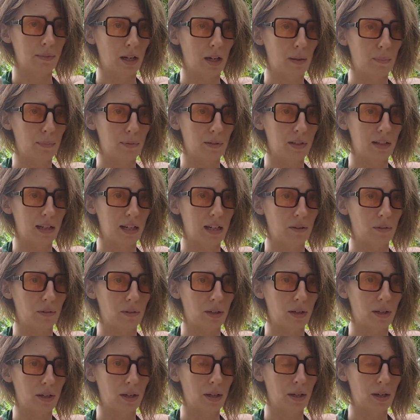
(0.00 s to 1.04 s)
Up and down,
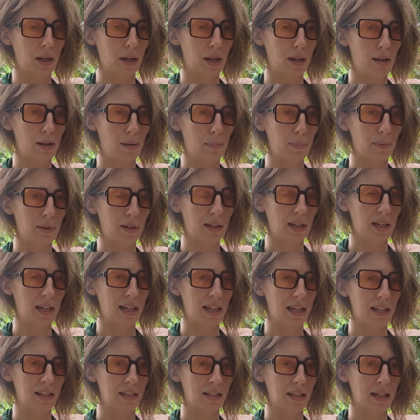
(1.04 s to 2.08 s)
up
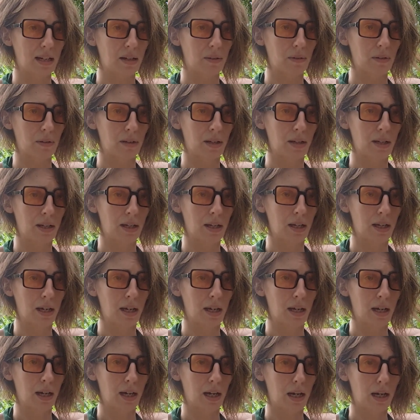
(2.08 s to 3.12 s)
and down,
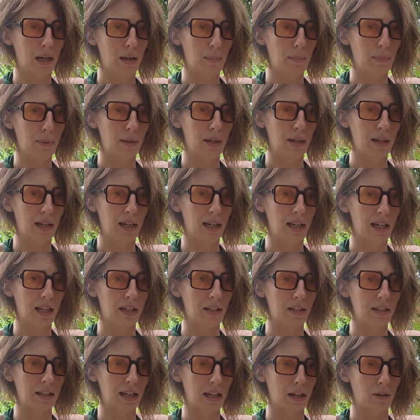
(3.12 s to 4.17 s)
up
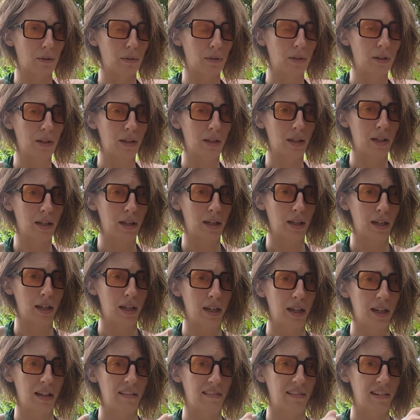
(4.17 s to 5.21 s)
and down,
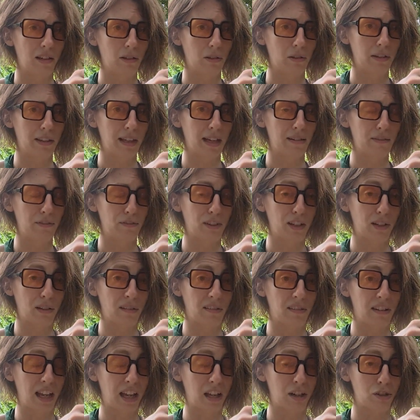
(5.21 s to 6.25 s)
until that
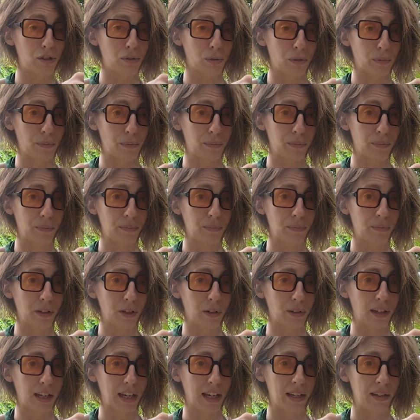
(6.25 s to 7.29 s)
feels natural,
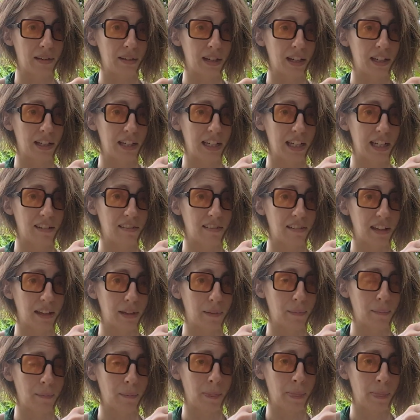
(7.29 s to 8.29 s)
okay, and easy.